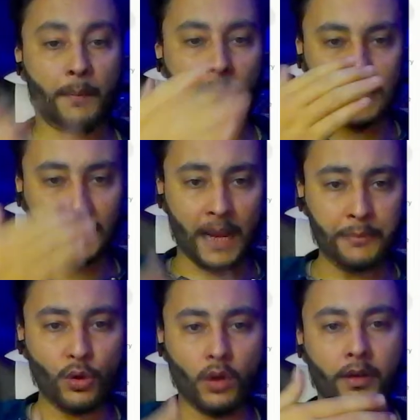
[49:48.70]
By the
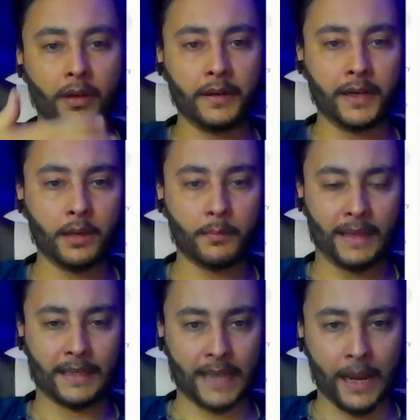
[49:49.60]
time you are learning,
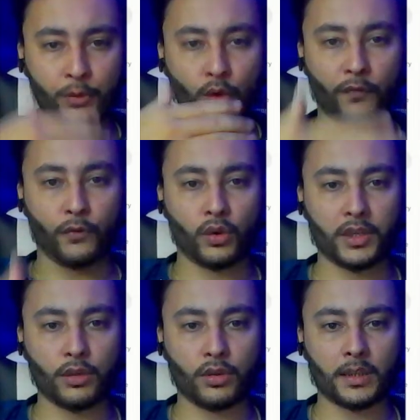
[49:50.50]
by the time you are
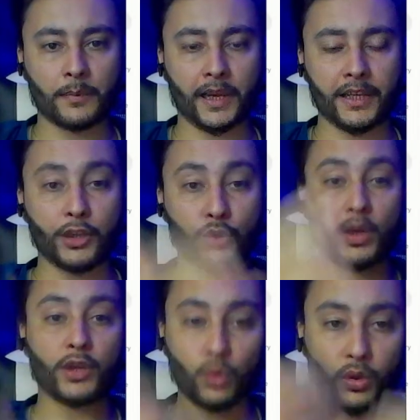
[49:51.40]
focusing on some area, you
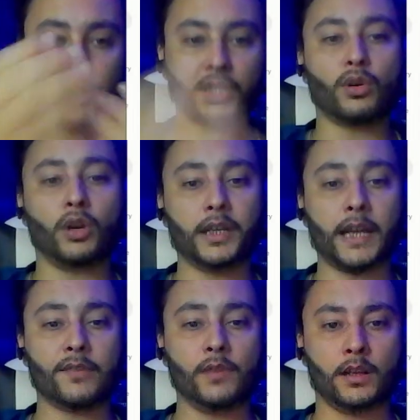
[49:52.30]
can do research on it
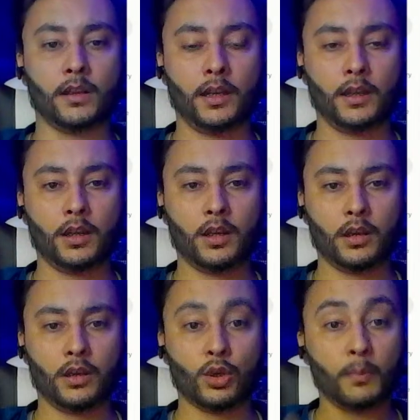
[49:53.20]
as well.
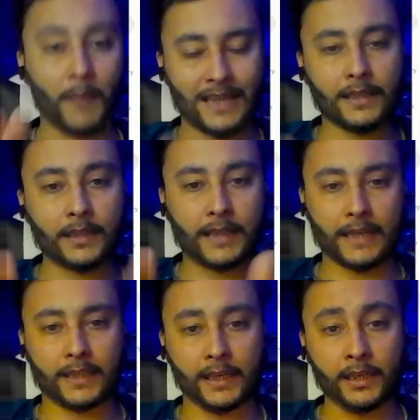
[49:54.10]
to master
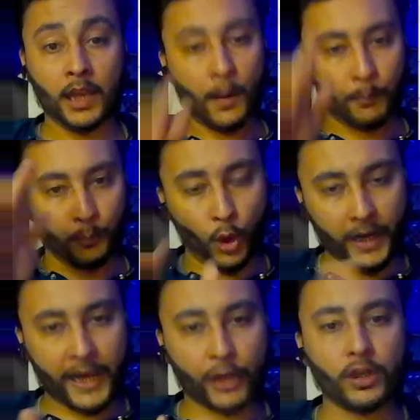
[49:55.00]
that thing
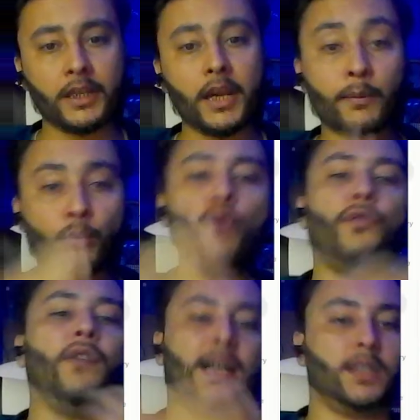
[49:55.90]
more accurately and more
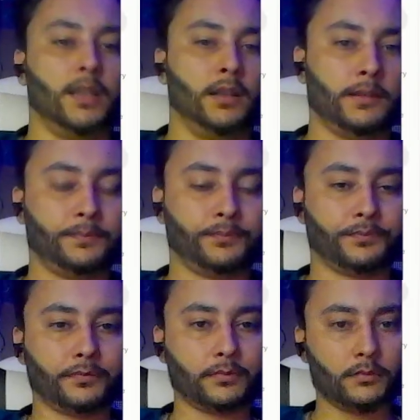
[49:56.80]
faster.
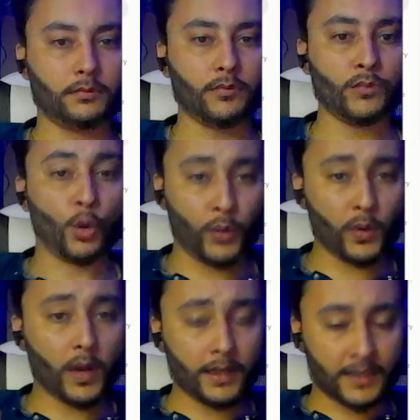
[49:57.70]

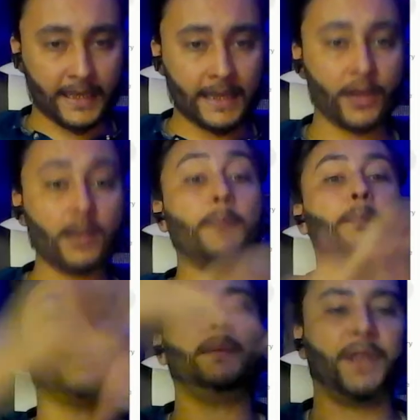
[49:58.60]
We are seeing here the
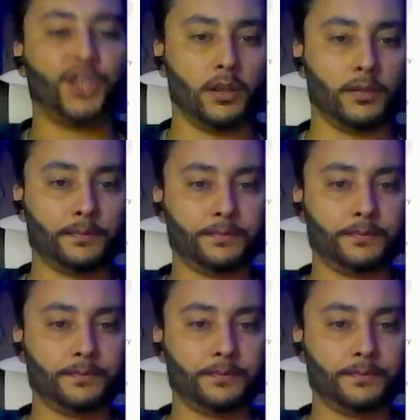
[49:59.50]
bigger picture.